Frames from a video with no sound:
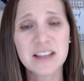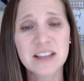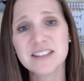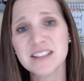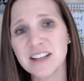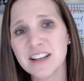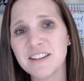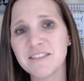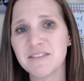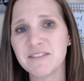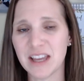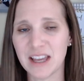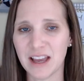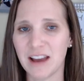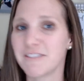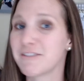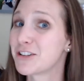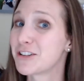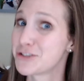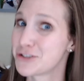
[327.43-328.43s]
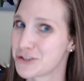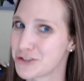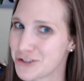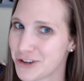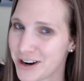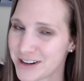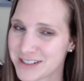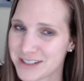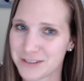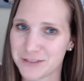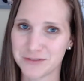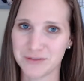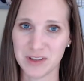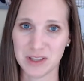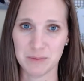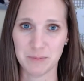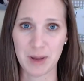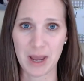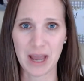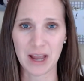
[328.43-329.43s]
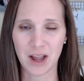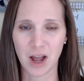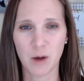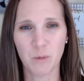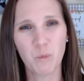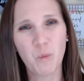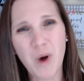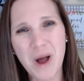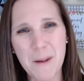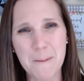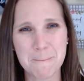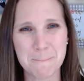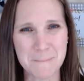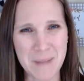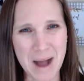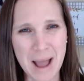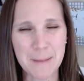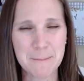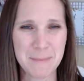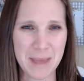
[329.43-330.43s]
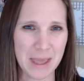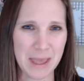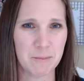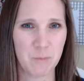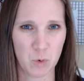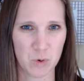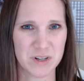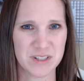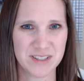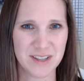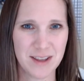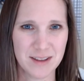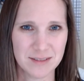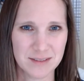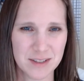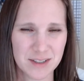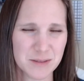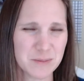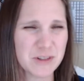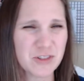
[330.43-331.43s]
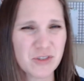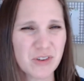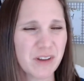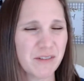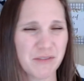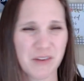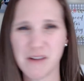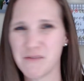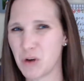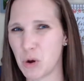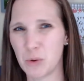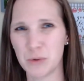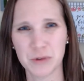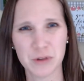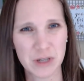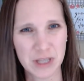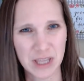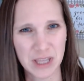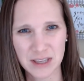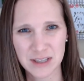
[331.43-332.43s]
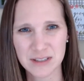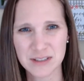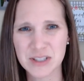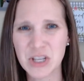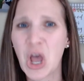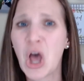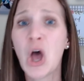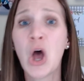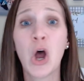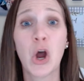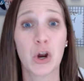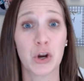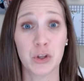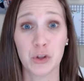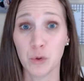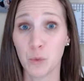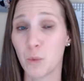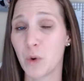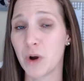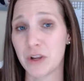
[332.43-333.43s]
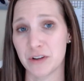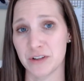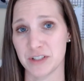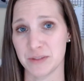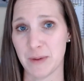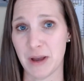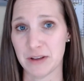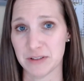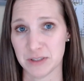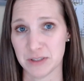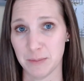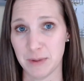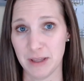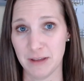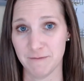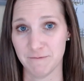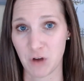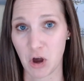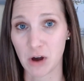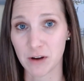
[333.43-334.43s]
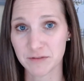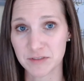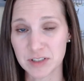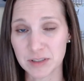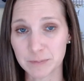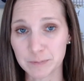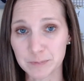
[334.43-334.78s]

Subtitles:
See if they have constructive feedback on what might make more sense, especially if you have older kids or you want your spouse to be involved.